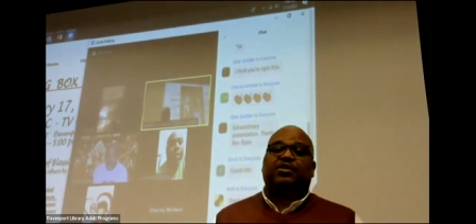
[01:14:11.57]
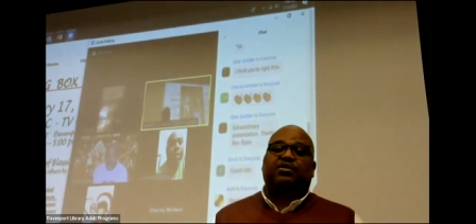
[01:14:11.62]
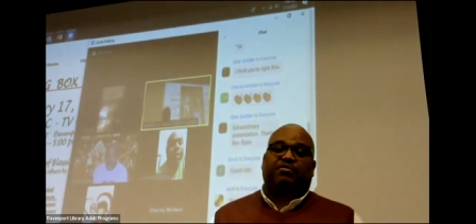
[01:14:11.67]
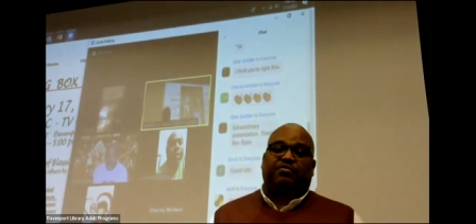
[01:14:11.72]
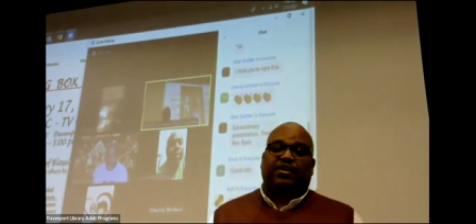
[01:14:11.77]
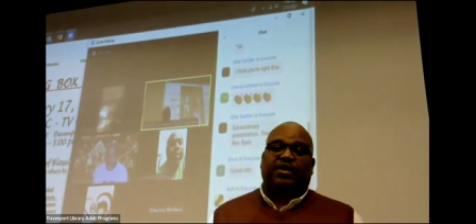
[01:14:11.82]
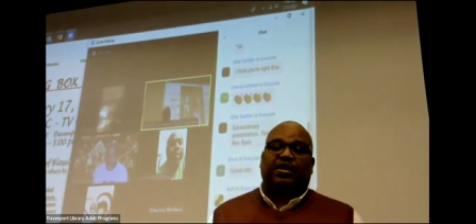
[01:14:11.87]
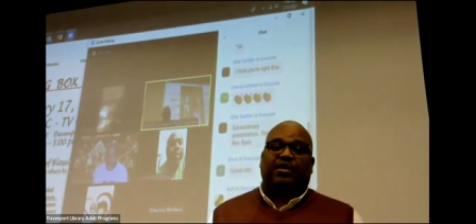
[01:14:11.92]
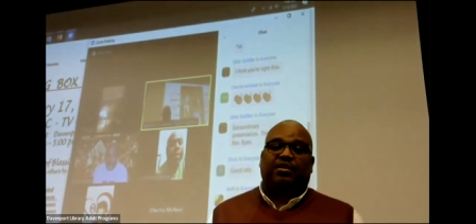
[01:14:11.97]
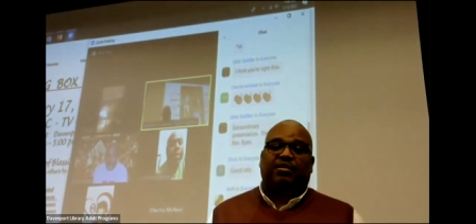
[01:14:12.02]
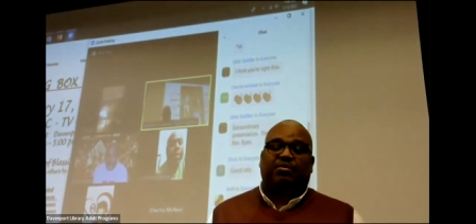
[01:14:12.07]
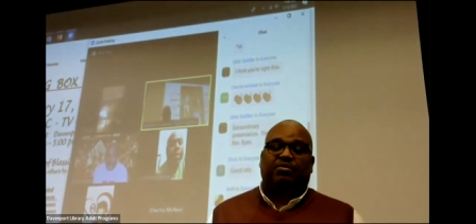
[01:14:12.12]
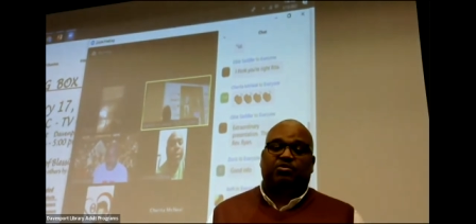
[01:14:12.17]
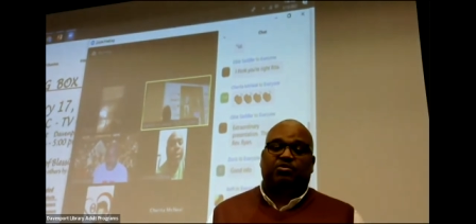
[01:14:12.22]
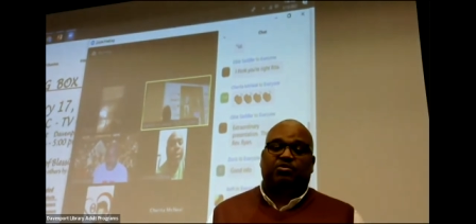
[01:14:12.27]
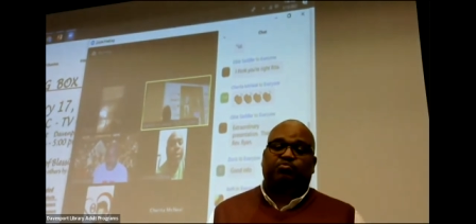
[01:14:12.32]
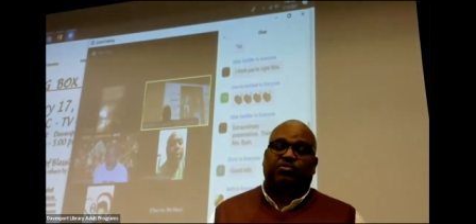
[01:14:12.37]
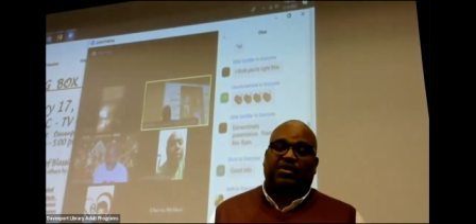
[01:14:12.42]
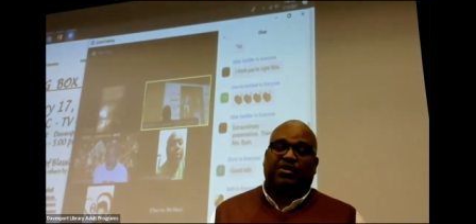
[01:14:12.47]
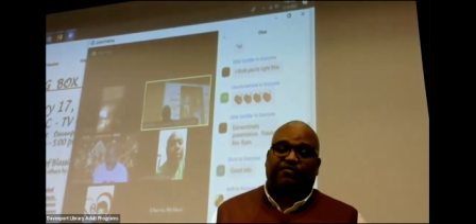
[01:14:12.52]

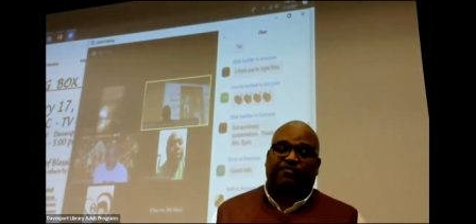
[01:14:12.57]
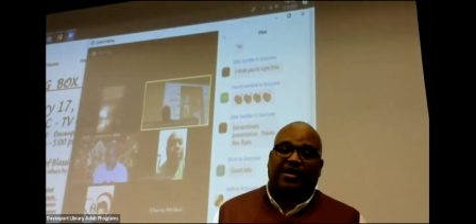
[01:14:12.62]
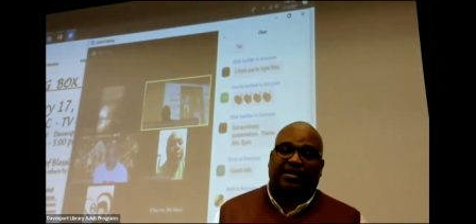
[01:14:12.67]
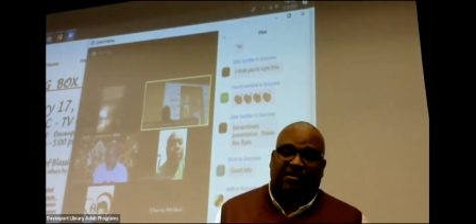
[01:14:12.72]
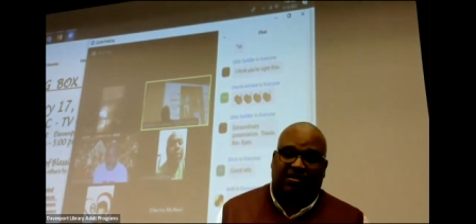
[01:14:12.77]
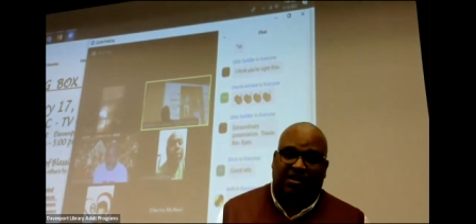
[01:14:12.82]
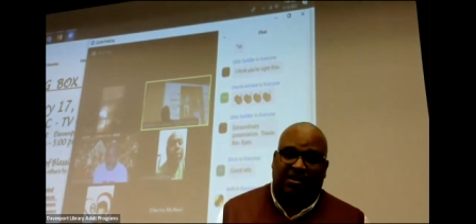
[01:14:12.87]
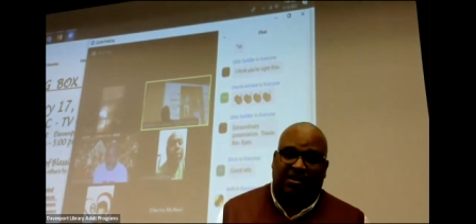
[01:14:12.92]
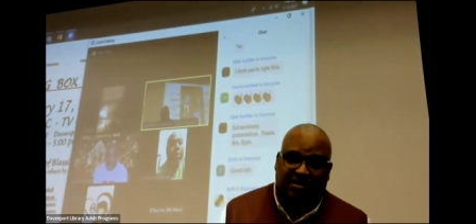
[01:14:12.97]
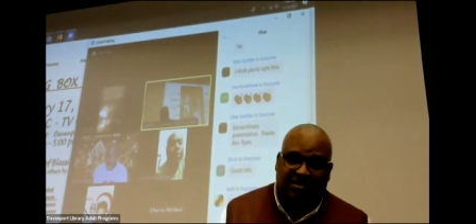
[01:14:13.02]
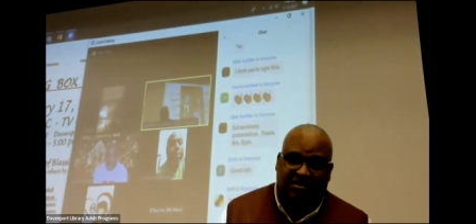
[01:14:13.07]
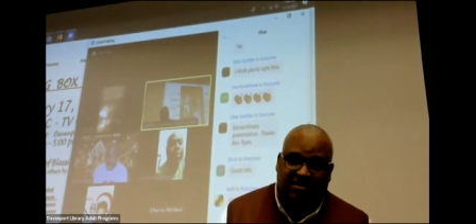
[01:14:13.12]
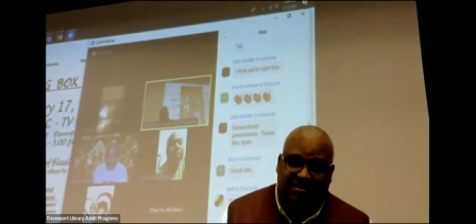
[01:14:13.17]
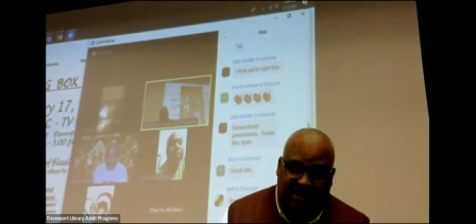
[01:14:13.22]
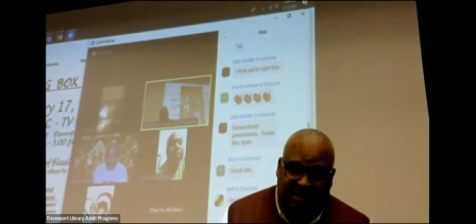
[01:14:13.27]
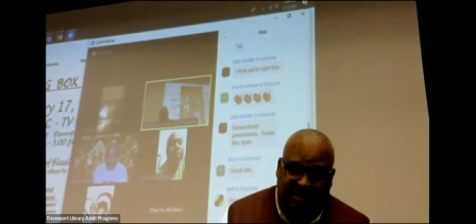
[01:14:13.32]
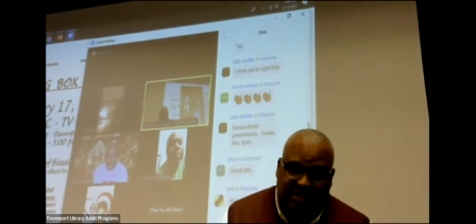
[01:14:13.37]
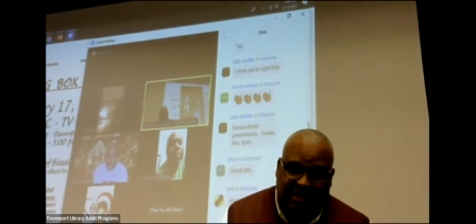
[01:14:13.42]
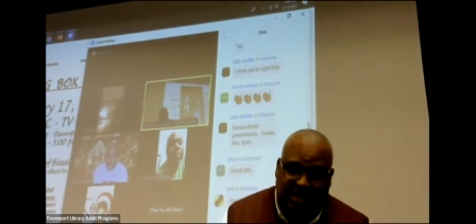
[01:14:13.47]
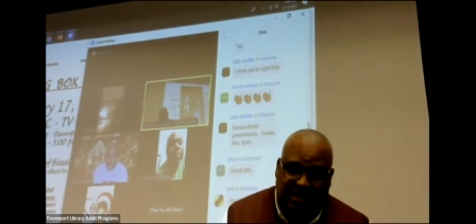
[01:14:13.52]
intervene, was the fact that they could
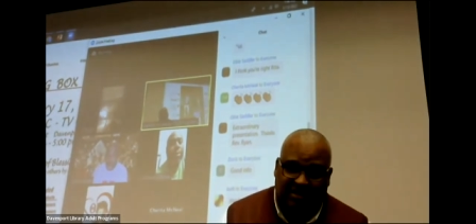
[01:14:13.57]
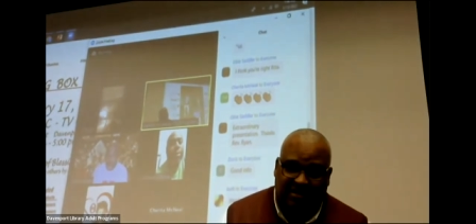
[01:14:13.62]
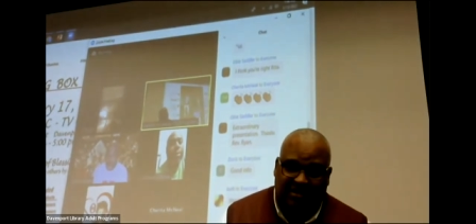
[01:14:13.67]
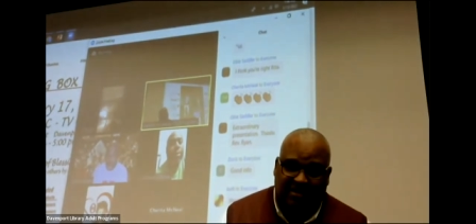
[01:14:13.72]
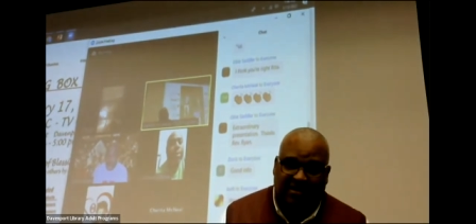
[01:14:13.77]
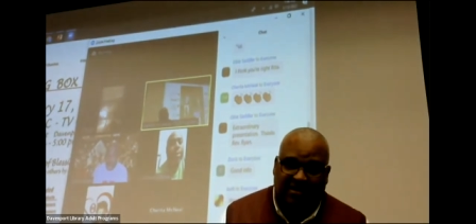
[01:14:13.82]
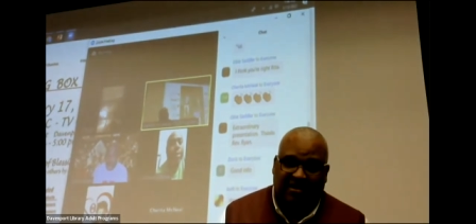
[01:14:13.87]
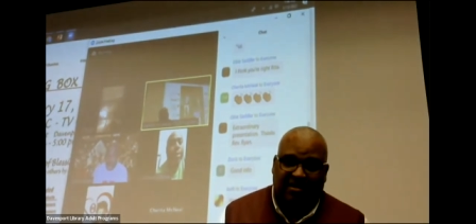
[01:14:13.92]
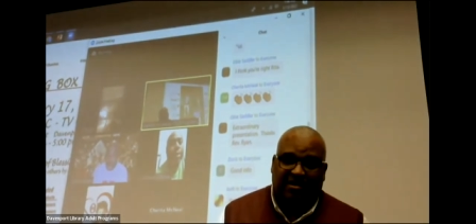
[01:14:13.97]
see that.